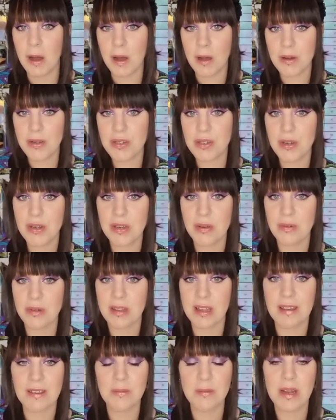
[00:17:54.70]
I'll show you what
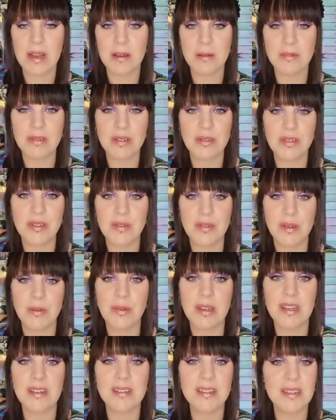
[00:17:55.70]
they've been up to during the
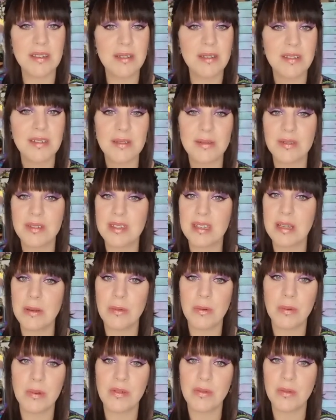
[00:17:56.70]
week so you can sort of see
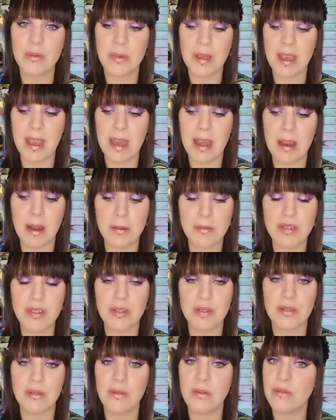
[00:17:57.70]
what we've all been getting up
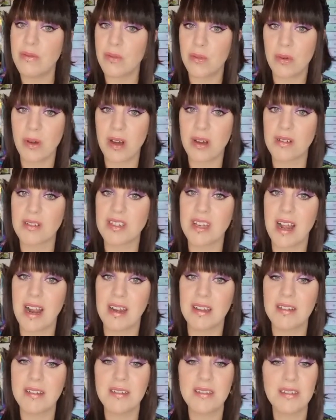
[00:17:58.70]
to for our
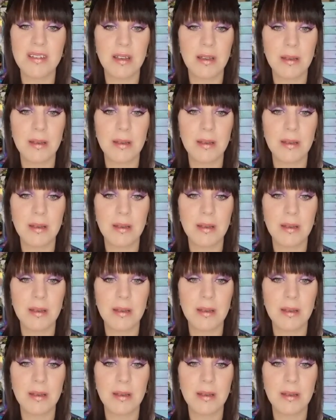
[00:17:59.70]
challenge.